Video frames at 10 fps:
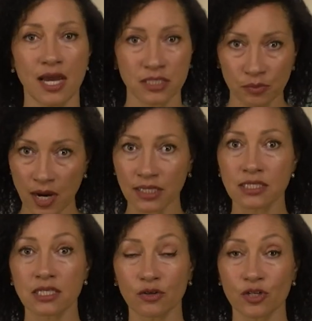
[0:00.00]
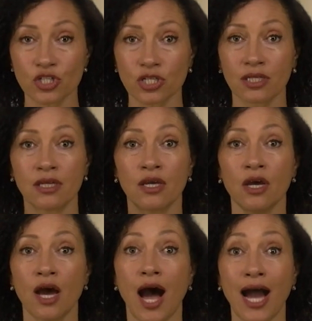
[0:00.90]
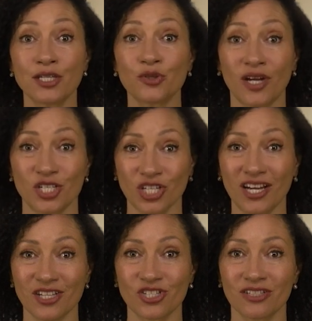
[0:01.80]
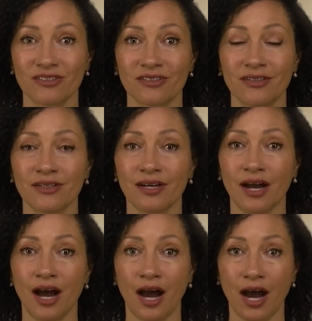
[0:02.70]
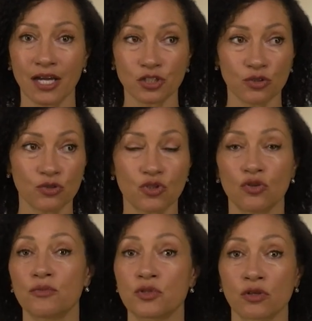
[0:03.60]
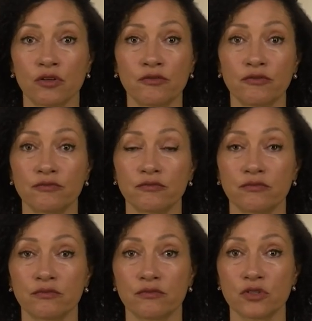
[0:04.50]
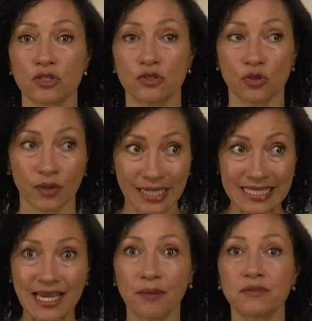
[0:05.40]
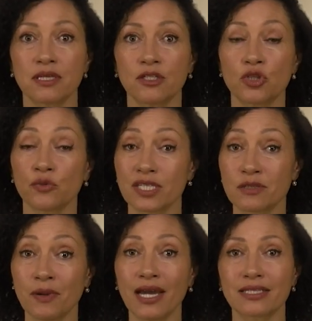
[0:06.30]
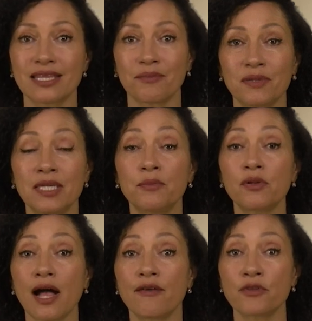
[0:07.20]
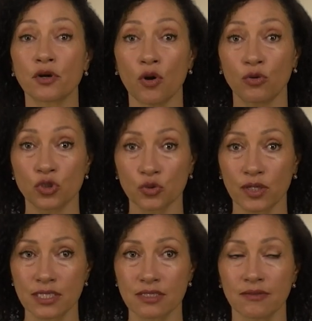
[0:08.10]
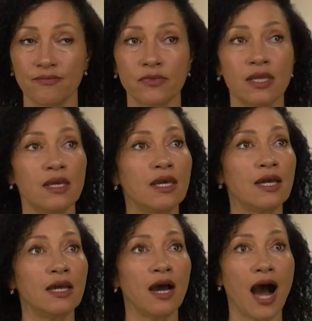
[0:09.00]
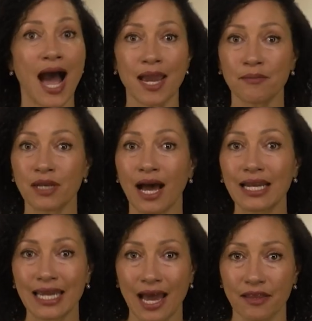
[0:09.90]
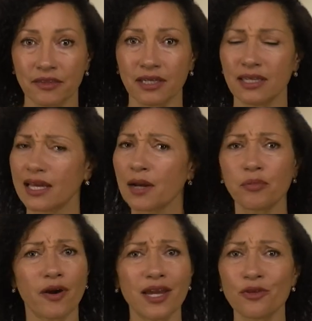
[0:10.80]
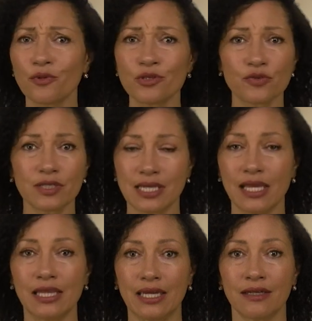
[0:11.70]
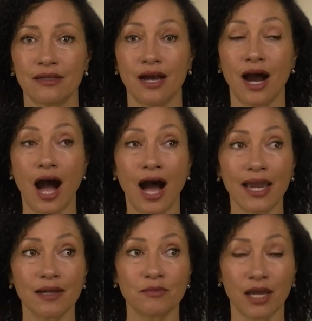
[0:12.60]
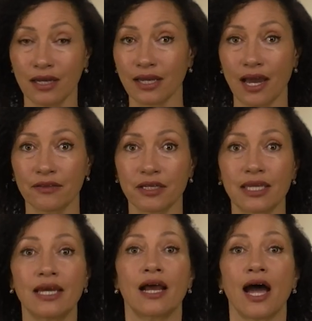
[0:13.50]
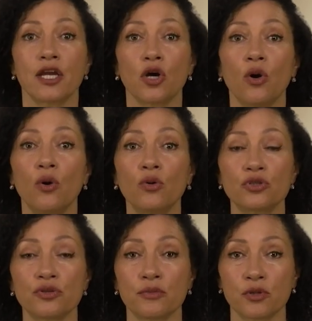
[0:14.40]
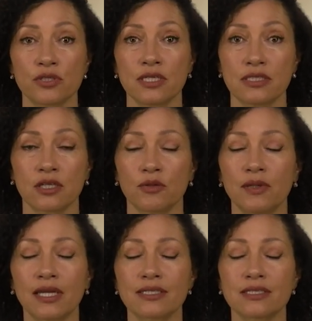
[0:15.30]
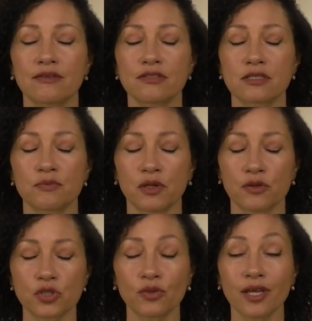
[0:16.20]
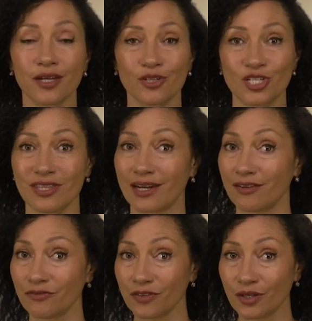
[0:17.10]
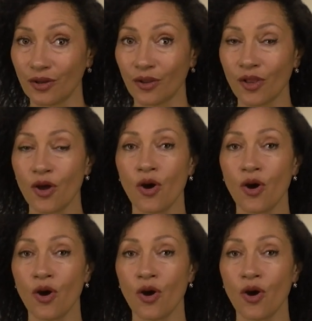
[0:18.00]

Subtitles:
as a practicing Christian, I do not judge. I choose to observe, to accept, and to respect people have their own choice. I am not a Catholic, yet I pray the rosary daily. I am not a Catholic, yet I go to the Mercy Center because the spiritual energy that I feel